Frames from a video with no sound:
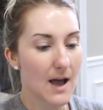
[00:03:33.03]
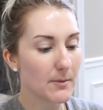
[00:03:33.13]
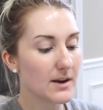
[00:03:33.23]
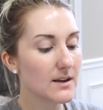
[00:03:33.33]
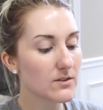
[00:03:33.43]

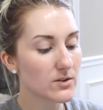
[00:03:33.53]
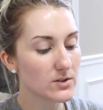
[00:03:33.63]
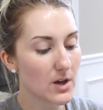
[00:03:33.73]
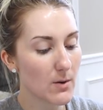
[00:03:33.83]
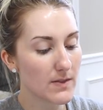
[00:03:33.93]
I'm getting a
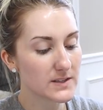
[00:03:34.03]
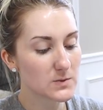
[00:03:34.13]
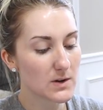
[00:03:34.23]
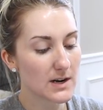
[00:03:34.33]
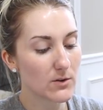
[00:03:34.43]
little low on
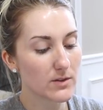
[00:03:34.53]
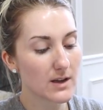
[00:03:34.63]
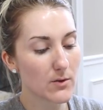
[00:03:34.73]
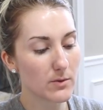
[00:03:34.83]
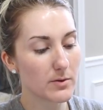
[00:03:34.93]
this one. I don't
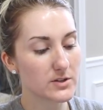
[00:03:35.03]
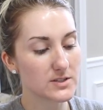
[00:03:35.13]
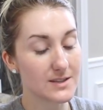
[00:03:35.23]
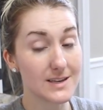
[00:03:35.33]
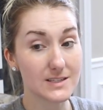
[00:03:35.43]
think I'll
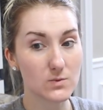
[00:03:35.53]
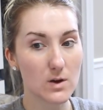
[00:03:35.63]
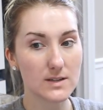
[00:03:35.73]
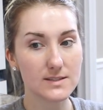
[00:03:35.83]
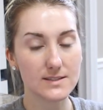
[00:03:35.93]
repurchase this
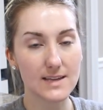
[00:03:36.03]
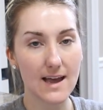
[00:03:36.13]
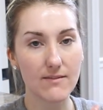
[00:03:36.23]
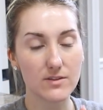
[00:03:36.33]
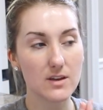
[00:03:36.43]
one since I
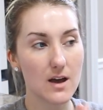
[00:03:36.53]
have the